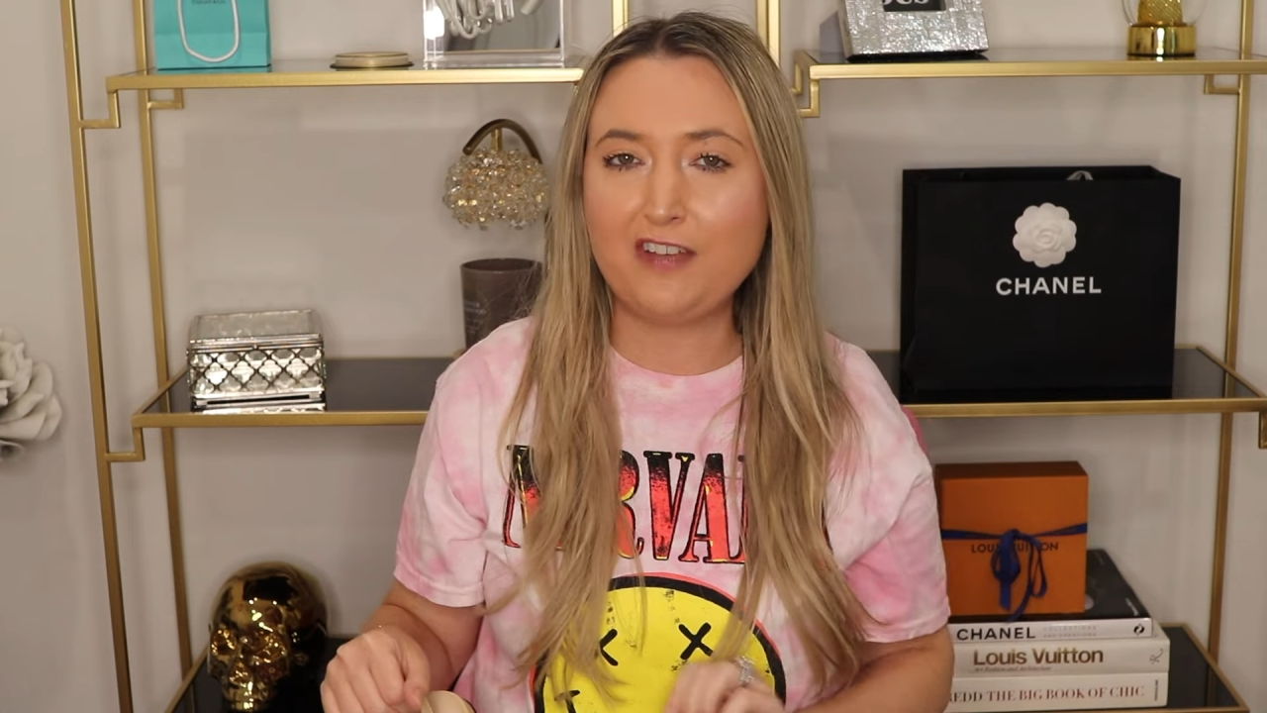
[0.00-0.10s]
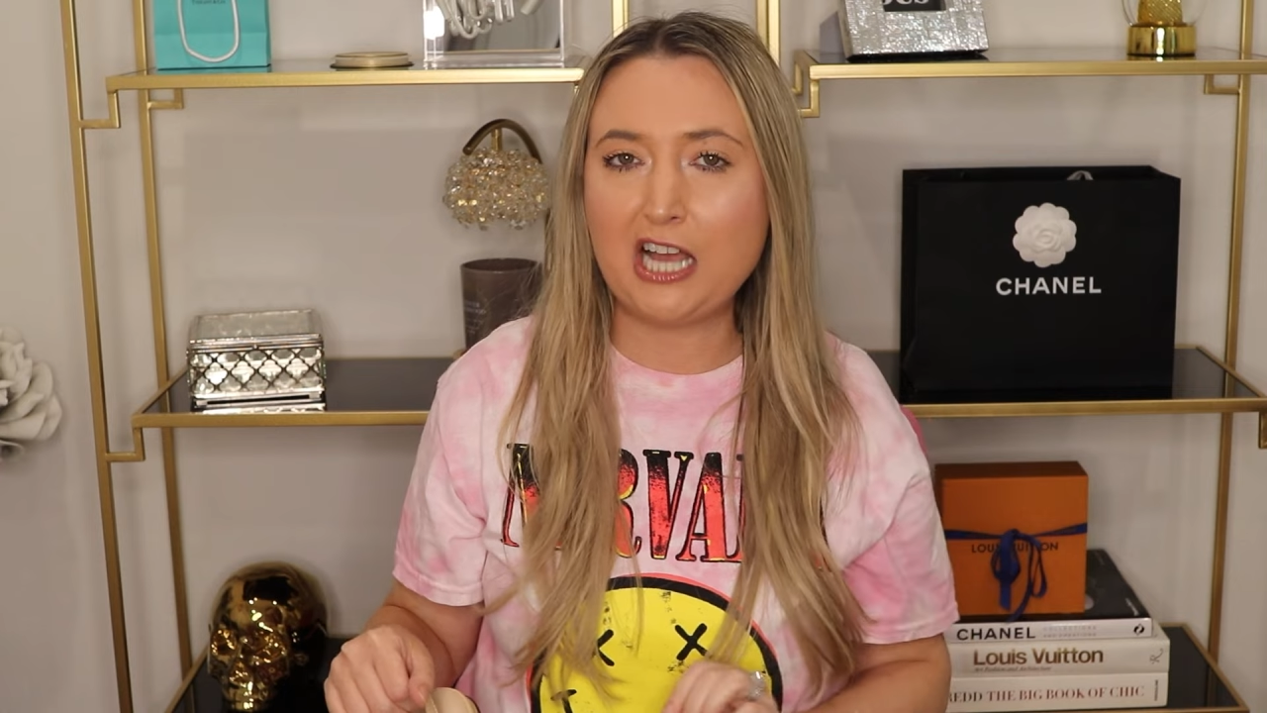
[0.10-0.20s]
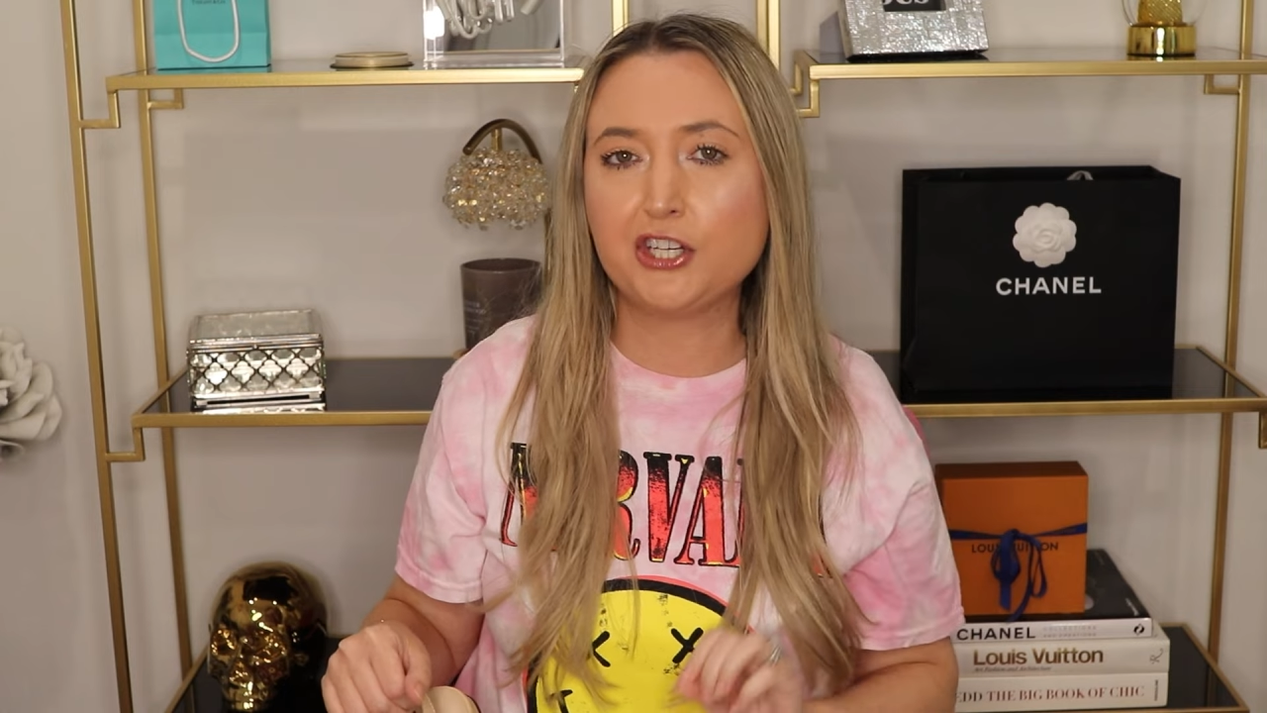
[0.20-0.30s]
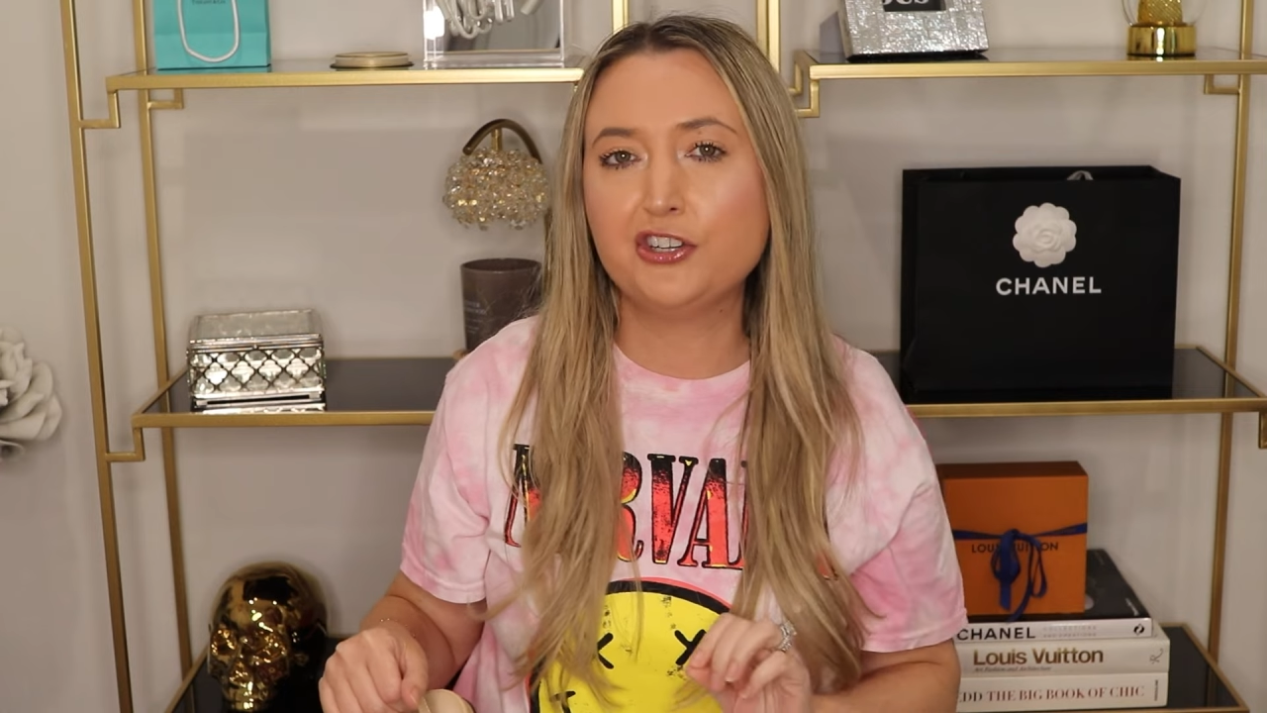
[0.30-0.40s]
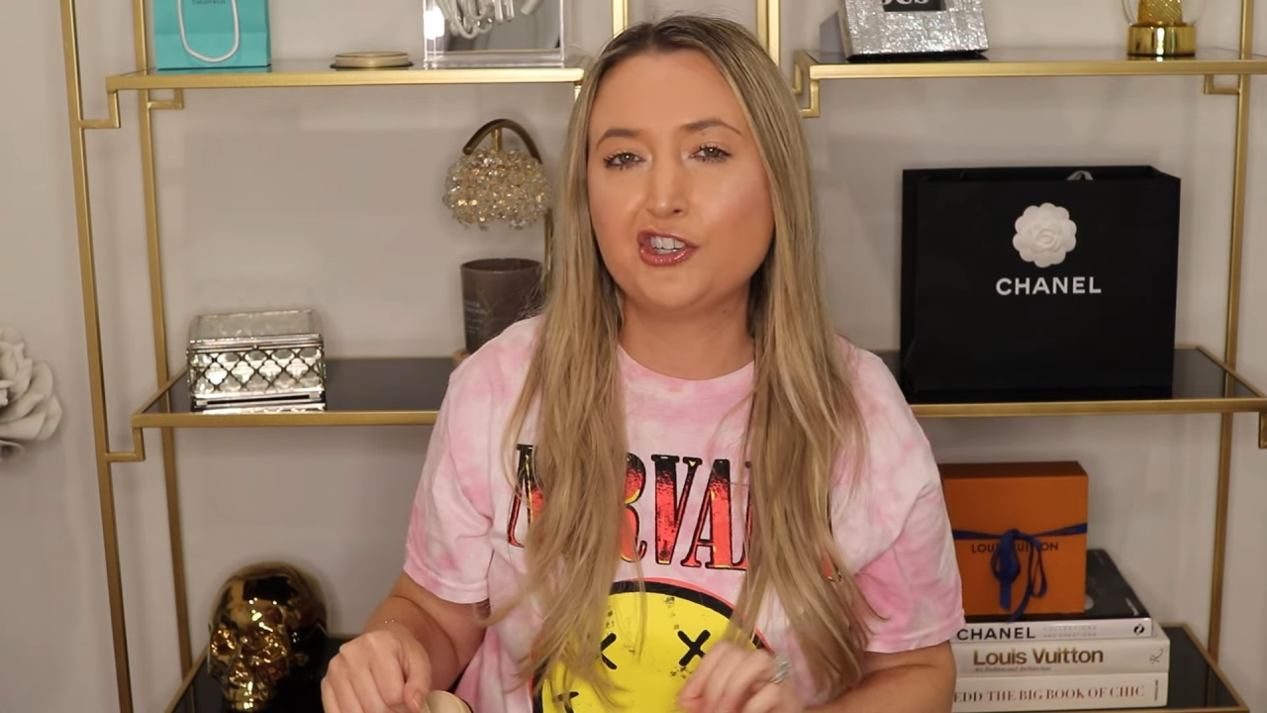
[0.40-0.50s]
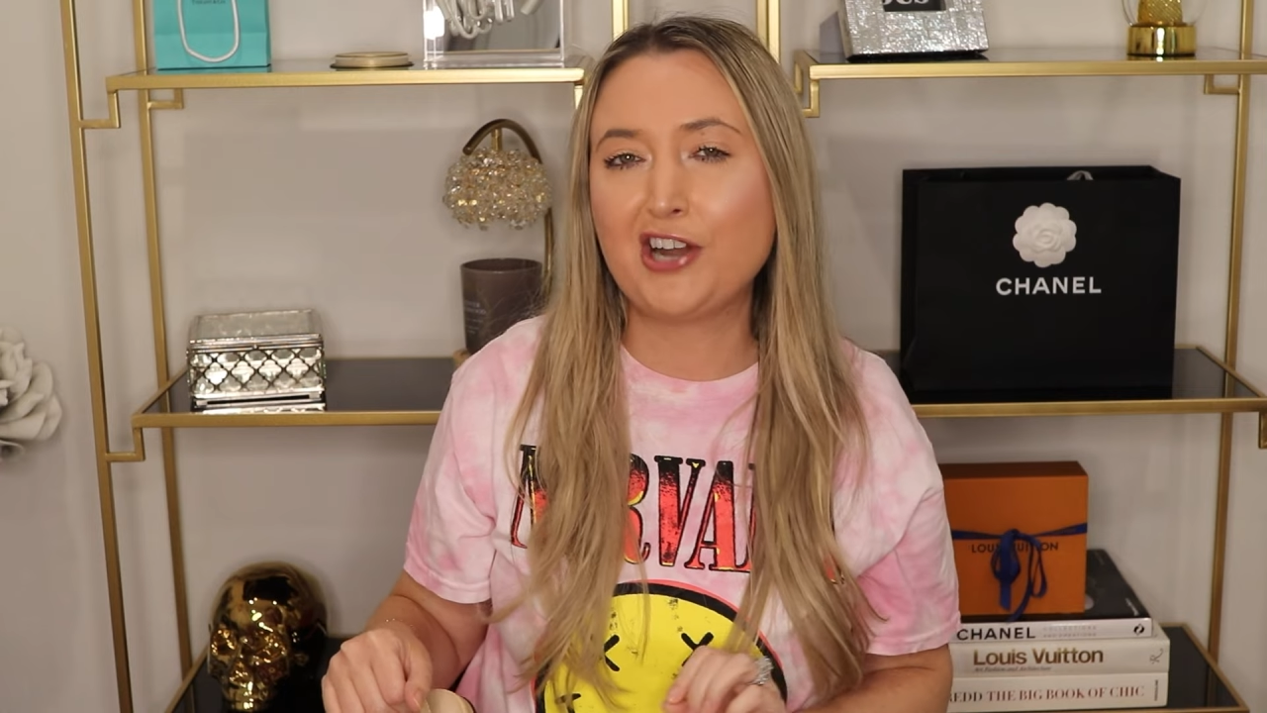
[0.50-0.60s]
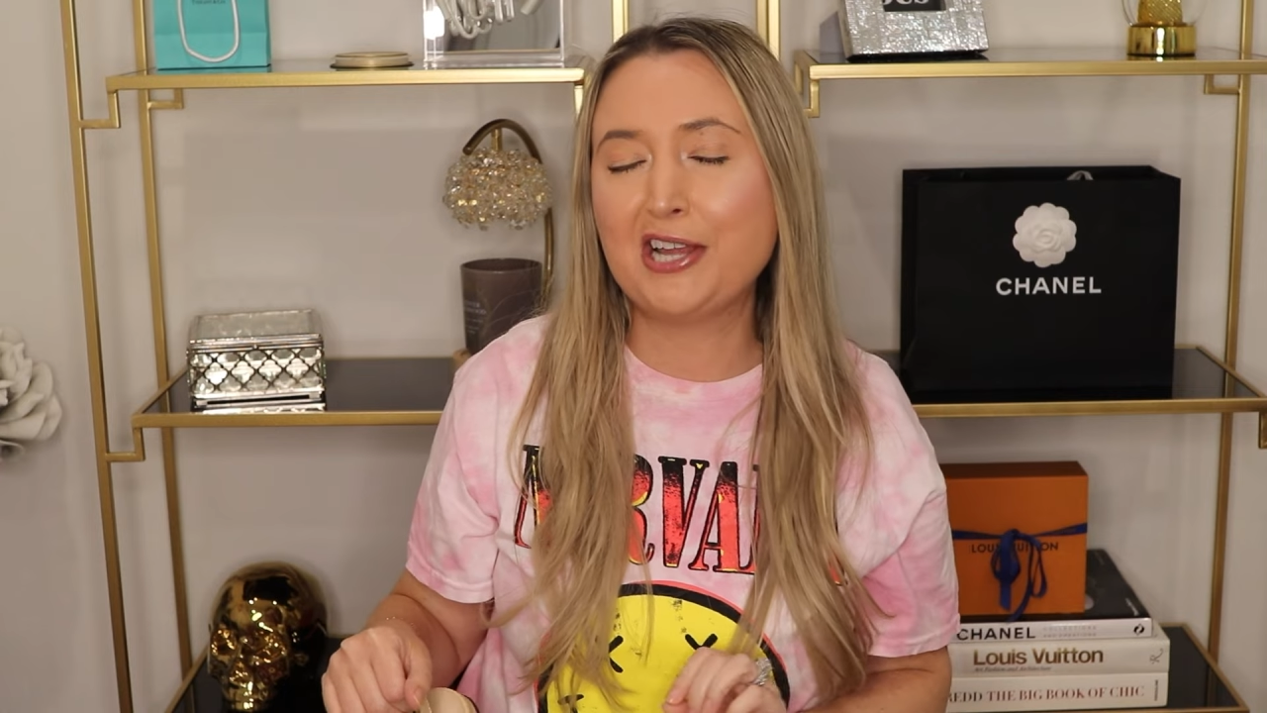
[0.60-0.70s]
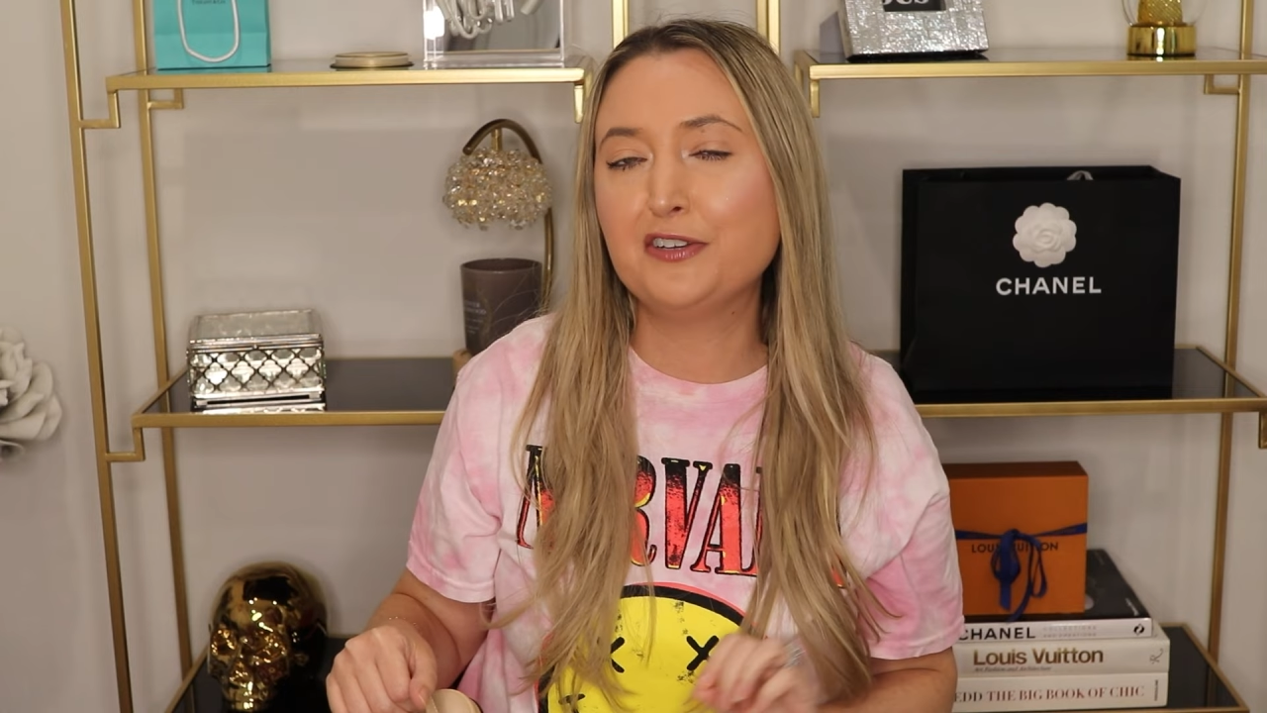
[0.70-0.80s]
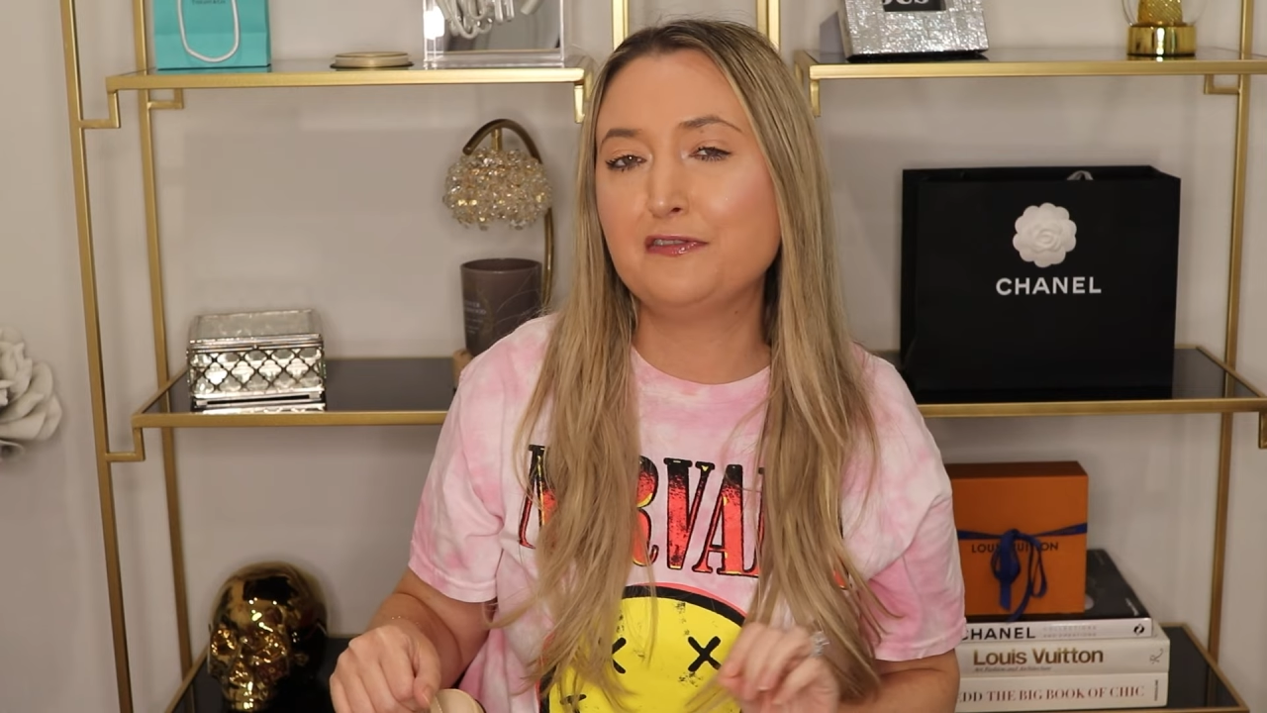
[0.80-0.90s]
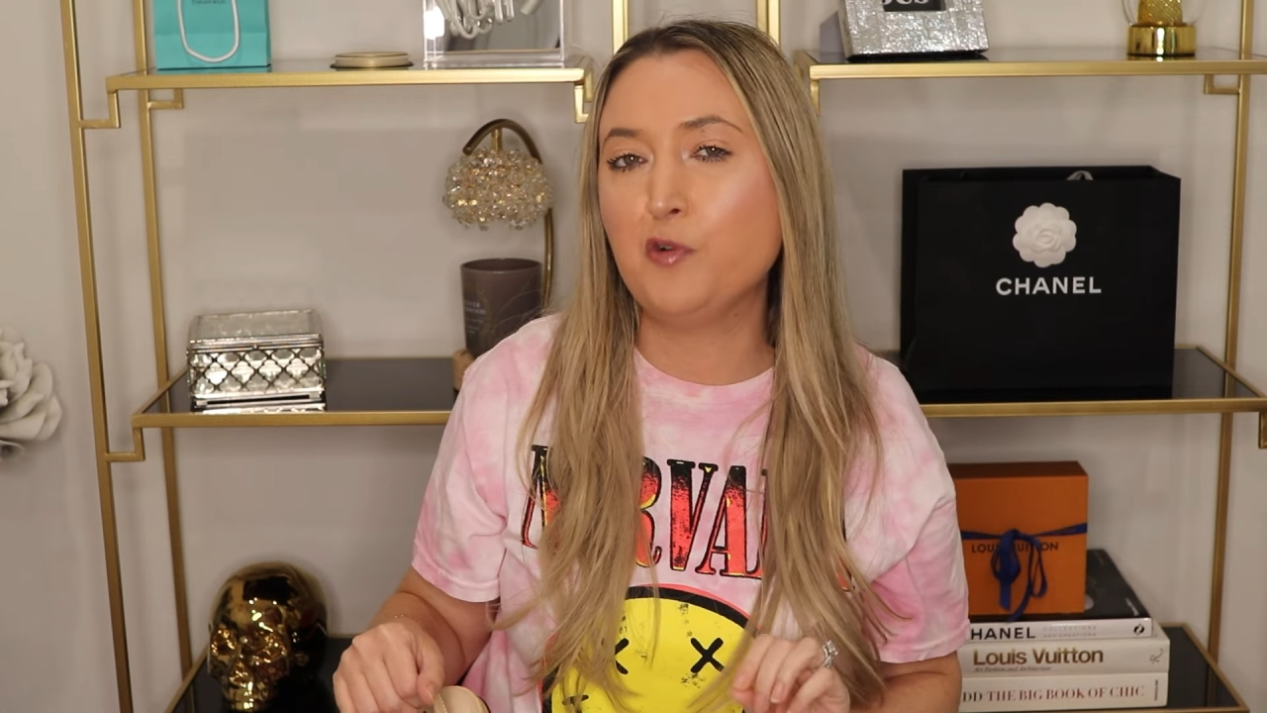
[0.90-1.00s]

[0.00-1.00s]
fashion trend